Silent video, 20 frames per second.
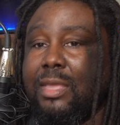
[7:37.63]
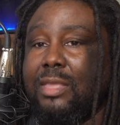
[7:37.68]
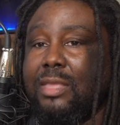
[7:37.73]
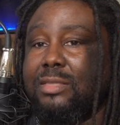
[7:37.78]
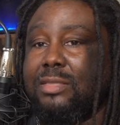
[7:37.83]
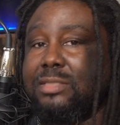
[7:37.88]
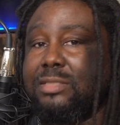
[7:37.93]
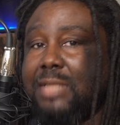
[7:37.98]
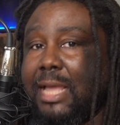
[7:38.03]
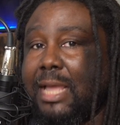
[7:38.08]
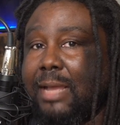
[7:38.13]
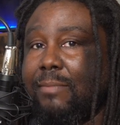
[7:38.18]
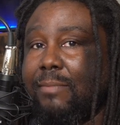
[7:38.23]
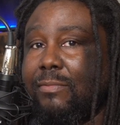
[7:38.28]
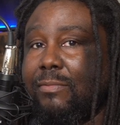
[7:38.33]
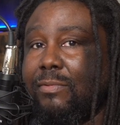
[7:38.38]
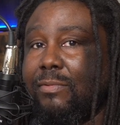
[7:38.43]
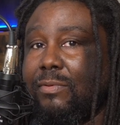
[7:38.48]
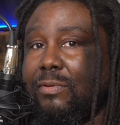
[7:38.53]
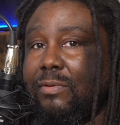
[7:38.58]
Snap
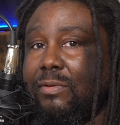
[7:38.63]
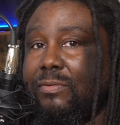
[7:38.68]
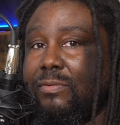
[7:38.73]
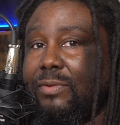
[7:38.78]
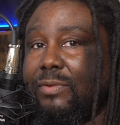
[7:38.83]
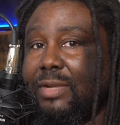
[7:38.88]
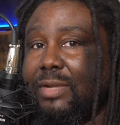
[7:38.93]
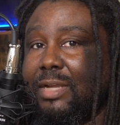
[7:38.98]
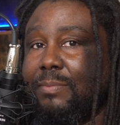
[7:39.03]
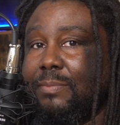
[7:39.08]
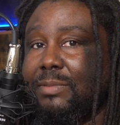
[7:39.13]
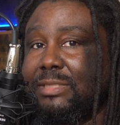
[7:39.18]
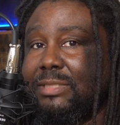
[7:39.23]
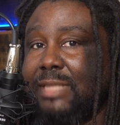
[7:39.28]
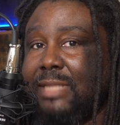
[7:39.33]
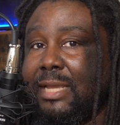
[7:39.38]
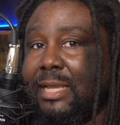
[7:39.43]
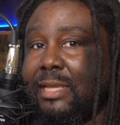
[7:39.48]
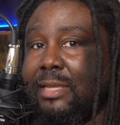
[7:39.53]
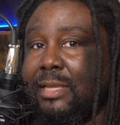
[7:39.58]
for a couple of
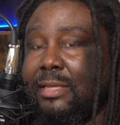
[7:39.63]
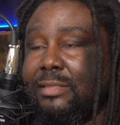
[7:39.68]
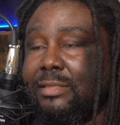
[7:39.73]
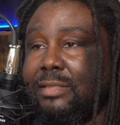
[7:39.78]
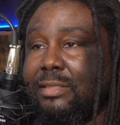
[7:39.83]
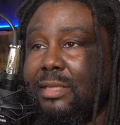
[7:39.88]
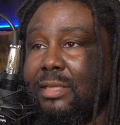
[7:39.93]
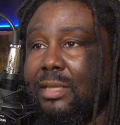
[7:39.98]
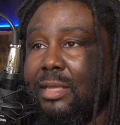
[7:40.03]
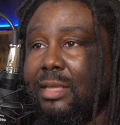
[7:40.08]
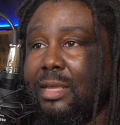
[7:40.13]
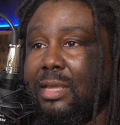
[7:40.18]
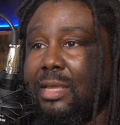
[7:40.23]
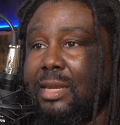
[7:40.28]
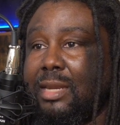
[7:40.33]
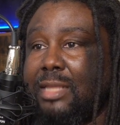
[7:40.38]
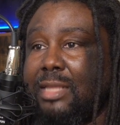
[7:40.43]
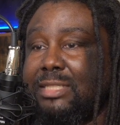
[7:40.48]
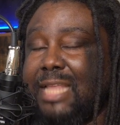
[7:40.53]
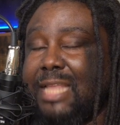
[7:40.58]
seconds,
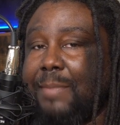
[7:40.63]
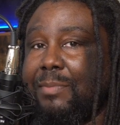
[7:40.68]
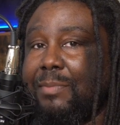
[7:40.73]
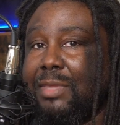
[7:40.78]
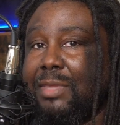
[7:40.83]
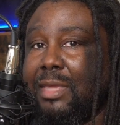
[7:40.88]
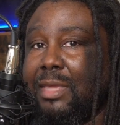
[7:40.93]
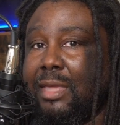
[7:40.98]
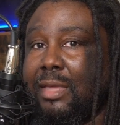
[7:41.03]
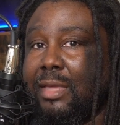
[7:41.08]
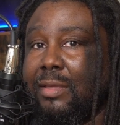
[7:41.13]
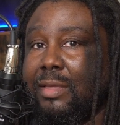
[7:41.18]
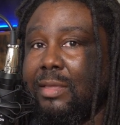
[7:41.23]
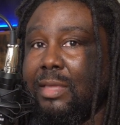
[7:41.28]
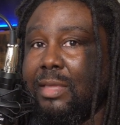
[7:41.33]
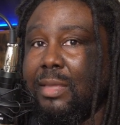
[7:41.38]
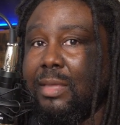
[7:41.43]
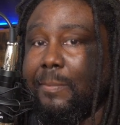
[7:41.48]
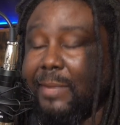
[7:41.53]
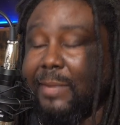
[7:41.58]
then snap again.
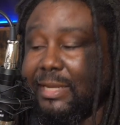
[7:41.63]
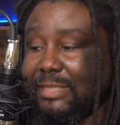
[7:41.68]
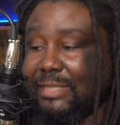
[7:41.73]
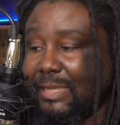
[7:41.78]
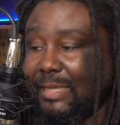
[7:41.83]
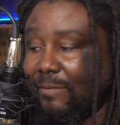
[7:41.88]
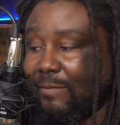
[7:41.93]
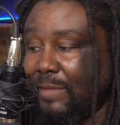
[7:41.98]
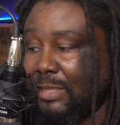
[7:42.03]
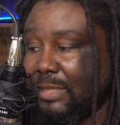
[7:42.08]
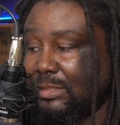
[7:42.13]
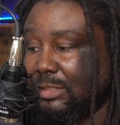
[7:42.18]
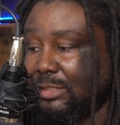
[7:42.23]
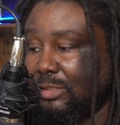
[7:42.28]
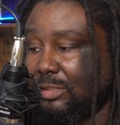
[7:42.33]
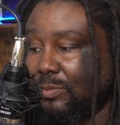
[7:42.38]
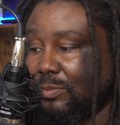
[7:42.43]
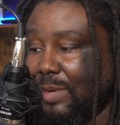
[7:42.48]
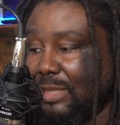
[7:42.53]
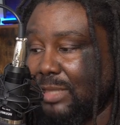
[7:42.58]
Because I have
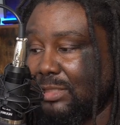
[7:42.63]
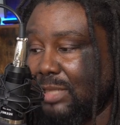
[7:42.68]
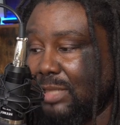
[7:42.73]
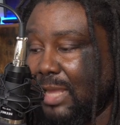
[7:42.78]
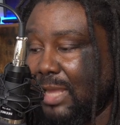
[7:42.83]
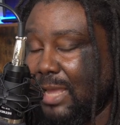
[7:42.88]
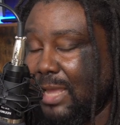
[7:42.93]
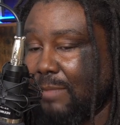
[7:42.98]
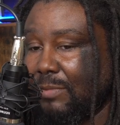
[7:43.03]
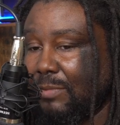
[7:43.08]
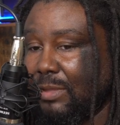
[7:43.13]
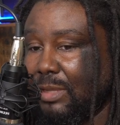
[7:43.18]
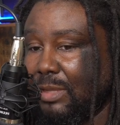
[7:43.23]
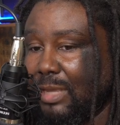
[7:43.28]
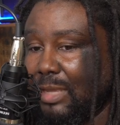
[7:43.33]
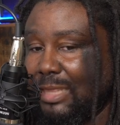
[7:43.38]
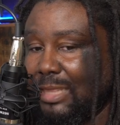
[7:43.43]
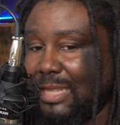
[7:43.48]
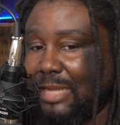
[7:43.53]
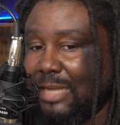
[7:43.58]
instances where I snap
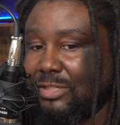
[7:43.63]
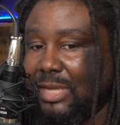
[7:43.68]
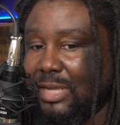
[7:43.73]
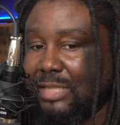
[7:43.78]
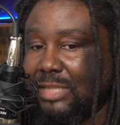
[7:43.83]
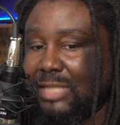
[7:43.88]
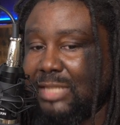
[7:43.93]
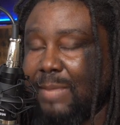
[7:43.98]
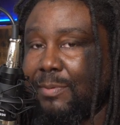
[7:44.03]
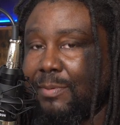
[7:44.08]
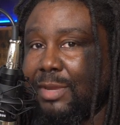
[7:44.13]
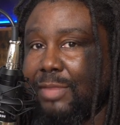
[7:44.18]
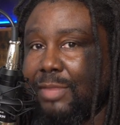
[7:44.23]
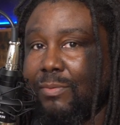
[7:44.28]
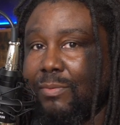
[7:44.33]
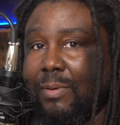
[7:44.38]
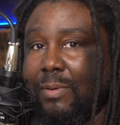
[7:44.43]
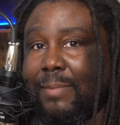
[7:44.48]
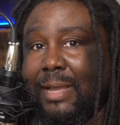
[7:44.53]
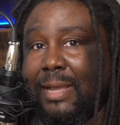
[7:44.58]
and then I try to snap another
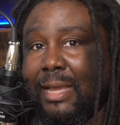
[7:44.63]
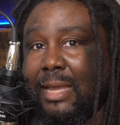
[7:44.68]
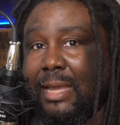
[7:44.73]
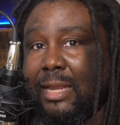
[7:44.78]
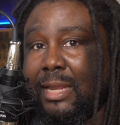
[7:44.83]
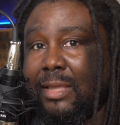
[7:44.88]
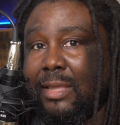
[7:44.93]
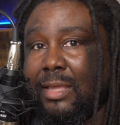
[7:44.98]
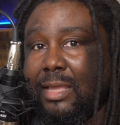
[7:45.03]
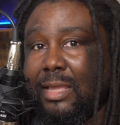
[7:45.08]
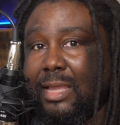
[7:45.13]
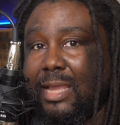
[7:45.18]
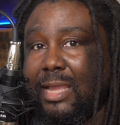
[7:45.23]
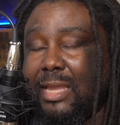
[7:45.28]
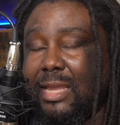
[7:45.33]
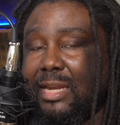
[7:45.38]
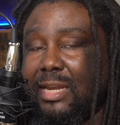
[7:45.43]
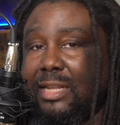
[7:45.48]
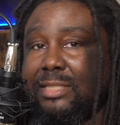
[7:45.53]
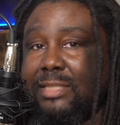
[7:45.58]
one right behind it
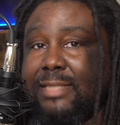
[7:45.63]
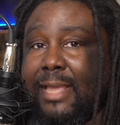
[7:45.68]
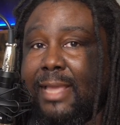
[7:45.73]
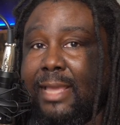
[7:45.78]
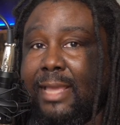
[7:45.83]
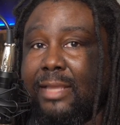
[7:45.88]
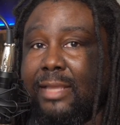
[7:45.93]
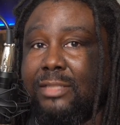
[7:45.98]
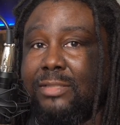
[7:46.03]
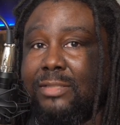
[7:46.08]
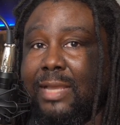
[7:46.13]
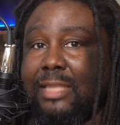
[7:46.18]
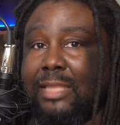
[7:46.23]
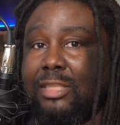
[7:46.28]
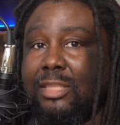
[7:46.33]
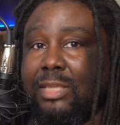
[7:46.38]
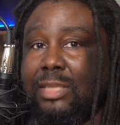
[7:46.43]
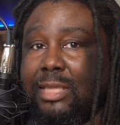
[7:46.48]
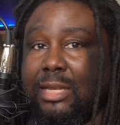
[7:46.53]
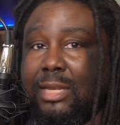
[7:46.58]
and it didn't take. So I had
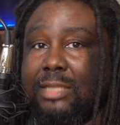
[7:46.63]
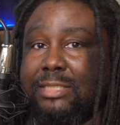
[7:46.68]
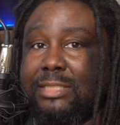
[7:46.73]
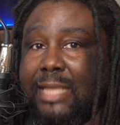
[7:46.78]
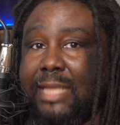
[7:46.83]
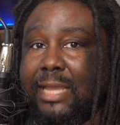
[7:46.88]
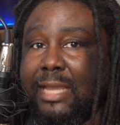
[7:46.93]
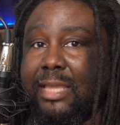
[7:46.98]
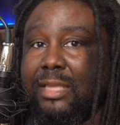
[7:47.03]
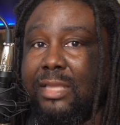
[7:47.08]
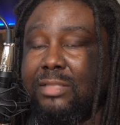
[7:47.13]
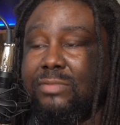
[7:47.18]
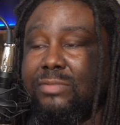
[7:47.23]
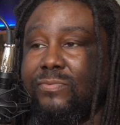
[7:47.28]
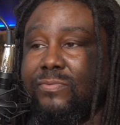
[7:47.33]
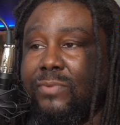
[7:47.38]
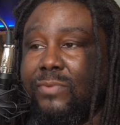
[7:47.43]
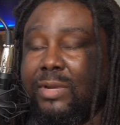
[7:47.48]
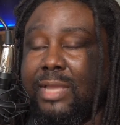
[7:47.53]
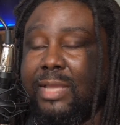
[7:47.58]
to get it a second
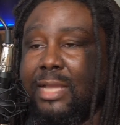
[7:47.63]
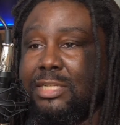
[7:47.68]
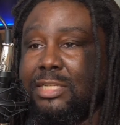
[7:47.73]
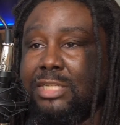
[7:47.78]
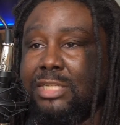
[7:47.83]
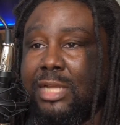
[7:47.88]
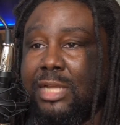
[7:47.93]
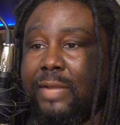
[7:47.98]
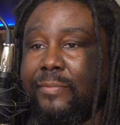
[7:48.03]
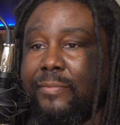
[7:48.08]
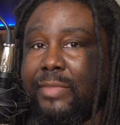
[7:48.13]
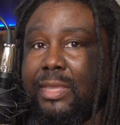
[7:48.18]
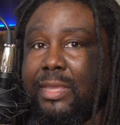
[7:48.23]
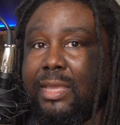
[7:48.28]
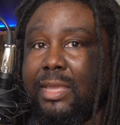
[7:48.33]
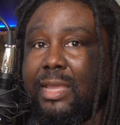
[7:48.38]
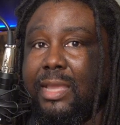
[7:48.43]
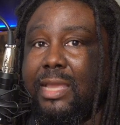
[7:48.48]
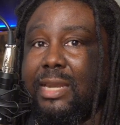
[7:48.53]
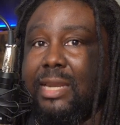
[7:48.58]
for it to catch up
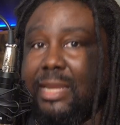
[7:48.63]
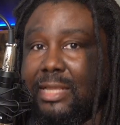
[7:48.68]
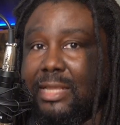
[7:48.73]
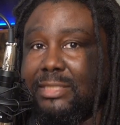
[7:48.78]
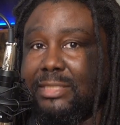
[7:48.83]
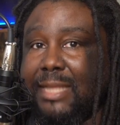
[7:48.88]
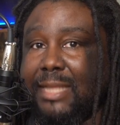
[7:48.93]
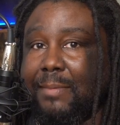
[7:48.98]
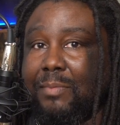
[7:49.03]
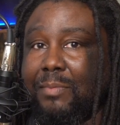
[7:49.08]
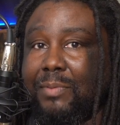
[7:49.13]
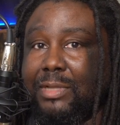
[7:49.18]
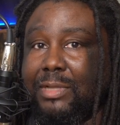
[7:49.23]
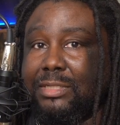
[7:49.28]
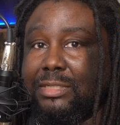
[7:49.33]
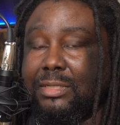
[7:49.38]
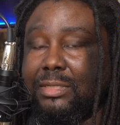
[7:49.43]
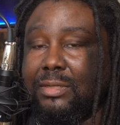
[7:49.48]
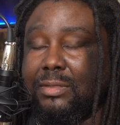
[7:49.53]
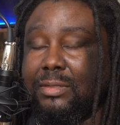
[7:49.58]
and then snap the picture.